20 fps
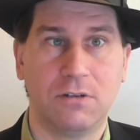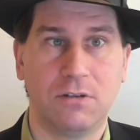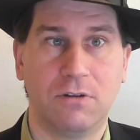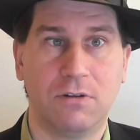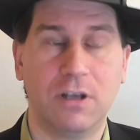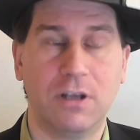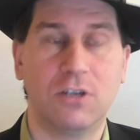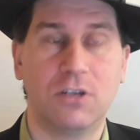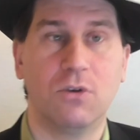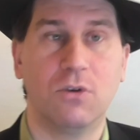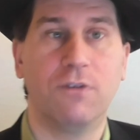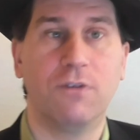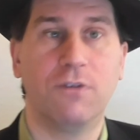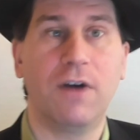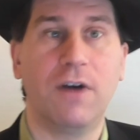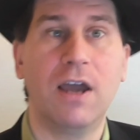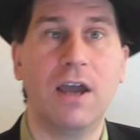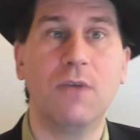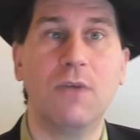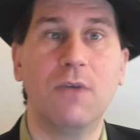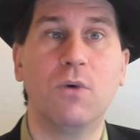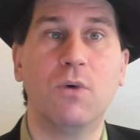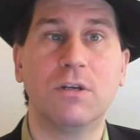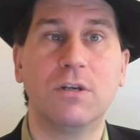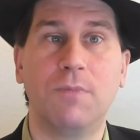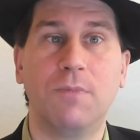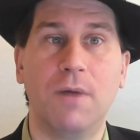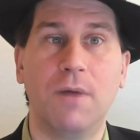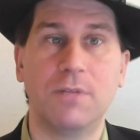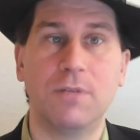Right? So if I want to
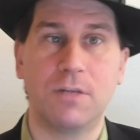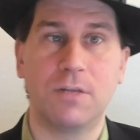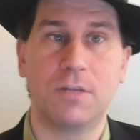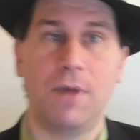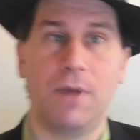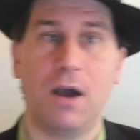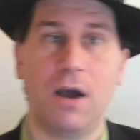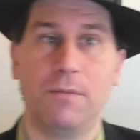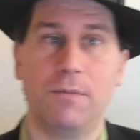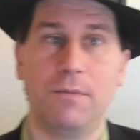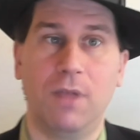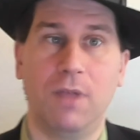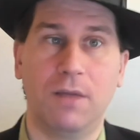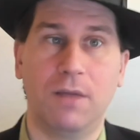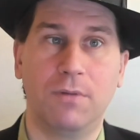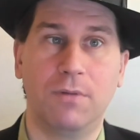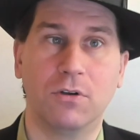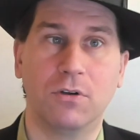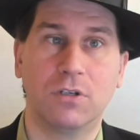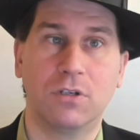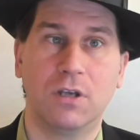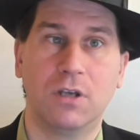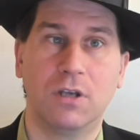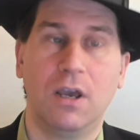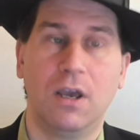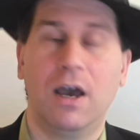publish a blog post,